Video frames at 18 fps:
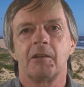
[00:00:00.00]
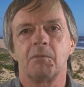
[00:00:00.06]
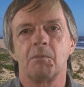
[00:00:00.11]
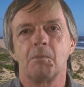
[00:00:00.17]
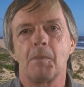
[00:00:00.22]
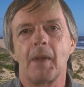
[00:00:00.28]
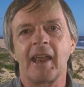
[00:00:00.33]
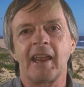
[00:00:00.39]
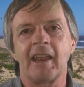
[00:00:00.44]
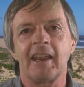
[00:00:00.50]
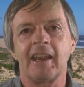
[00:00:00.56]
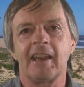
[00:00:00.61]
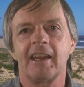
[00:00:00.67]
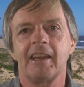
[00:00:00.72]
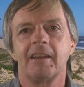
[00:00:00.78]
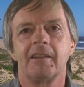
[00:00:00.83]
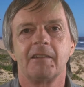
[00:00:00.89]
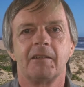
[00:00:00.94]

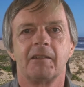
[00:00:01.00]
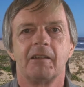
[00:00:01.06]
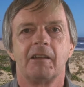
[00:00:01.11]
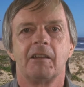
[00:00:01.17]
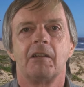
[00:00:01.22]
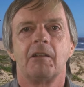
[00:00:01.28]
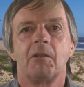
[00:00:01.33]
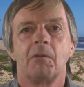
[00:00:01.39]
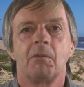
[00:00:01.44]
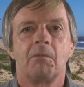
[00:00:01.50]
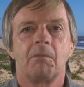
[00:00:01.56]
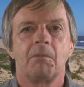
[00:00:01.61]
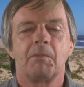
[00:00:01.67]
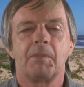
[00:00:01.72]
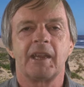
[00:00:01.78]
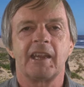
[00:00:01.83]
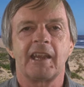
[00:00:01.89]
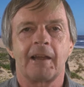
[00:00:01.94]
May
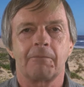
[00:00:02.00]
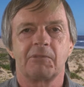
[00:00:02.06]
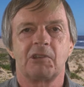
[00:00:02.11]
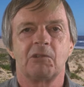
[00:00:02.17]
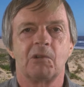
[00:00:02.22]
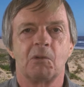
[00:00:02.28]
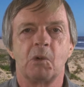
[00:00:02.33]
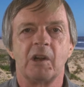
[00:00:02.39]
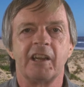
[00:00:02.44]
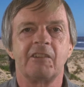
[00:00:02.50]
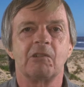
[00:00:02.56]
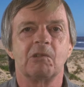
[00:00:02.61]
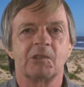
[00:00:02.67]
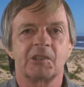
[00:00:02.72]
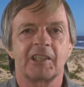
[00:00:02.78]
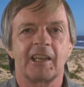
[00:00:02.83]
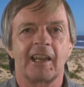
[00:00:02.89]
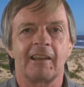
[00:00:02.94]
be up to a week
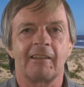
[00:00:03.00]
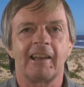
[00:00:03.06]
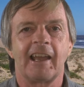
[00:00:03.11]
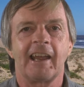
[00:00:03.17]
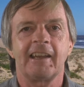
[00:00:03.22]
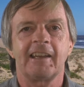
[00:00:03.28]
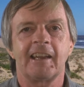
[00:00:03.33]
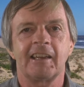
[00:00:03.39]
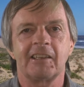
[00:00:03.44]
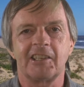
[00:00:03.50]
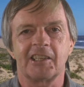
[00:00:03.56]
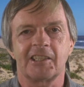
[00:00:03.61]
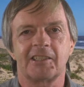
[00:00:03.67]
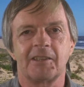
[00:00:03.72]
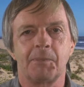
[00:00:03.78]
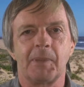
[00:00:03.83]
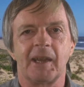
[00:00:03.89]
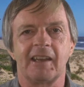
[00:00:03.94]
or so later,
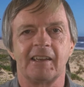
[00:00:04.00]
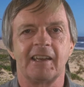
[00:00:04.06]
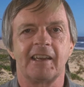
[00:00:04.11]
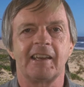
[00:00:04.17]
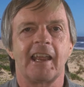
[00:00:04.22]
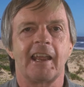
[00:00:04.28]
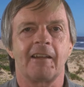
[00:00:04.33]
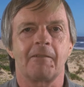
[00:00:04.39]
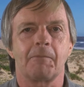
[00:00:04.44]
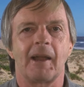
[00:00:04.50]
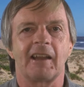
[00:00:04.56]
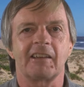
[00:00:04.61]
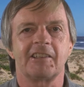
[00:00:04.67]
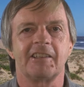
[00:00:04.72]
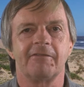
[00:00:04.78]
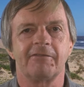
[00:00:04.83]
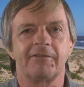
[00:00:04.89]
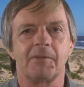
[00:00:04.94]
just depending how
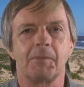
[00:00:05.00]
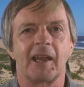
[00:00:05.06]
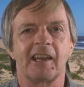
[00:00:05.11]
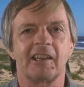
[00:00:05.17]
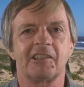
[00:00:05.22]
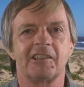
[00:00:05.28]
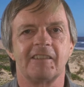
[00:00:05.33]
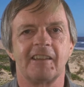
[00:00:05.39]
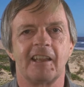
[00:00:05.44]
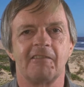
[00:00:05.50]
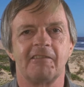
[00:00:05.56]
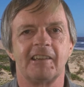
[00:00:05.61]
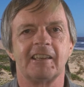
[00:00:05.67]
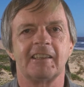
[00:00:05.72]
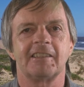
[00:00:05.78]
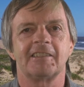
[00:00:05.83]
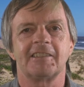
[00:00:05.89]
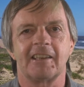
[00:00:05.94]
much information there
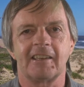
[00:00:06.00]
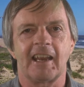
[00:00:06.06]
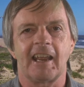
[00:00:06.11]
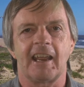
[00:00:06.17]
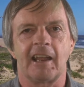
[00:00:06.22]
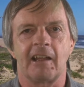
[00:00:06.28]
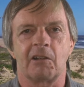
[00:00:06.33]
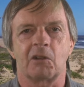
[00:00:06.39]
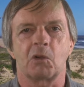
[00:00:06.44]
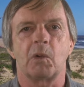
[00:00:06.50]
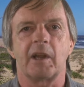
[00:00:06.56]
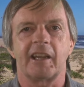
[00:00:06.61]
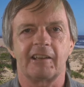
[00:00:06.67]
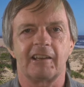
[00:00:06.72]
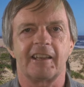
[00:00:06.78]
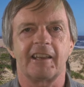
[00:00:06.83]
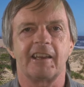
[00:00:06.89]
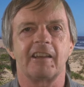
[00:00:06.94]
is and how
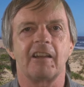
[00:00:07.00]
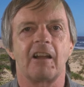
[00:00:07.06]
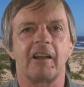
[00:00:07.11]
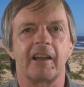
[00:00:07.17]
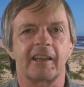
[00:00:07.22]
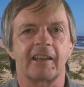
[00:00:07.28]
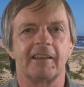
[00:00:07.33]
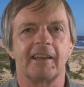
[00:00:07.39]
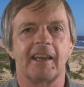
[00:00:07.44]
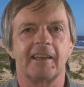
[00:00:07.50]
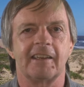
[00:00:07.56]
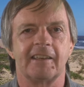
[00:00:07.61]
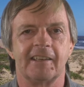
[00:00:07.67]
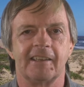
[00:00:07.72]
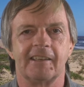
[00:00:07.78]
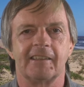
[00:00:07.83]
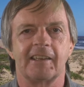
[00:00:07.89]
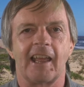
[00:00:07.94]
quickly I can edit
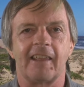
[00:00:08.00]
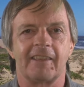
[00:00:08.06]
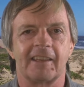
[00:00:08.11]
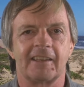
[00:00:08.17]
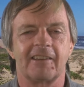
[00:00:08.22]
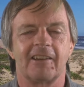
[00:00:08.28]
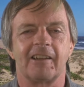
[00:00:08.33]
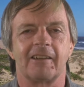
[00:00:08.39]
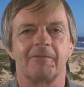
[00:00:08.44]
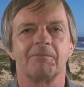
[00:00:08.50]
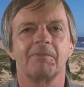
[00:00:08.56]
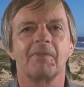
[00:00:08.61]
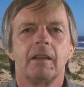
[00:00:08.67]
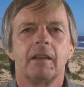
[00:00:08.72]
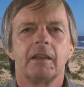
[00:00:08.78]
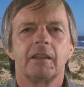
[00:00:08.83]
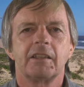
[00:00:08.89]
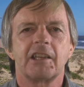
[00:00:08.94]
it at the time.
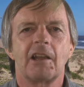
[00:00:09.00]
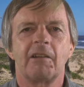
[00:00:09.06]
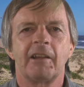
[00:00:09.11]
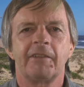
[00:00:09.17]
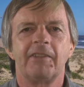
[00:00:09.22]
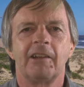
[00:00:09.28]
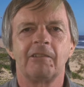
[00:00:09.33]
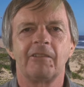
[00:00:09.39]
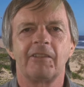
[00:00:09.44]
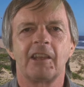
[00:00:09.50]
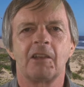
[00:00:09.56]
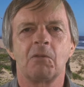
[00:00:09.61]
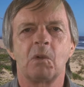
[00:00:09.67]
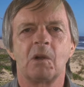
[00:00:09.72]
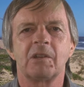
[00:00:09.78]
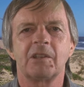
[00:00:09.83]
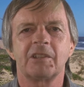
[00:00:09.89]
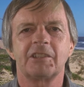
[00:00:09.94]
So I felt there
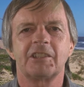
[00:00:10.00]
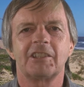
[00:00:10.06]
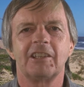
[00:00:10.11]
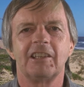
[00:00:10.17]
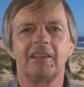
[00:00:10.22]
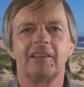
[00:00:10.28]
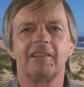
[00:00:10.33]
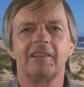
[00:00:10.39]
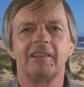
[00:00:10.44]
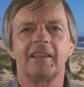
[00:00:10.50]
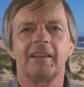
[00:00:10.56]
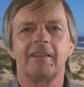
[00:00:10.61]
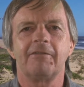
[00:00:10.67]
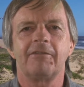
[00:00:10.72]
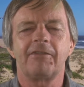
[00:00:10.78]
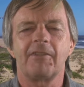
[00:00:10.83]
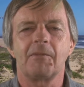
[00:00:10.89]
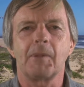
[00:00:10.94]
was little
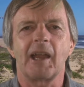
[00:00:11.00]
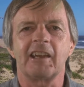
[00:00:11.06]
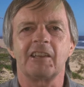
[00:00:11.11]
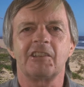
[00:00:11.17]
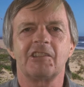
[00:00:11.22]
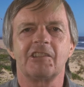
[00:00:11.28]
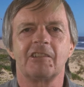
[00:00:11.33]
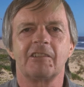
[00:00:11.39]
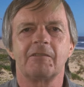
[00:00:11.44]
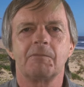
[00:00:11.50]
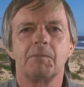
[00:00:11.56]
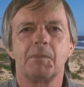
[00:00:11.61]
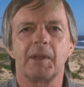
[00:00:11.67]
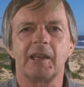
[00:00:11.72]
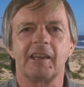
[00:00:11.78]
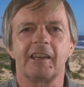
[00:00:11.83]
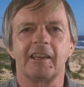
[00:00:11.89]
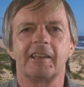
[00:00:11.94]
information
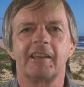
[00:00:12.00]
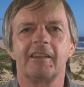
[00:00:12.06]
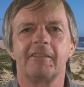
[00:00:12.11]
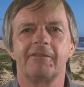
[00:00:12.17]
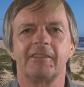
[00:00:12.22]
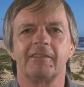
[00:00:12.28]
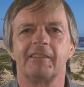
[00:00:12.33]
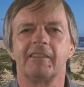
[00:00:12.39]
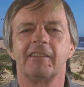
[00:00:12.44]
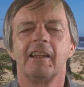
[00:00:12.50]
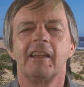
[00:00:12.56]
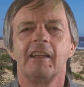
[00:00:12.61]
being given.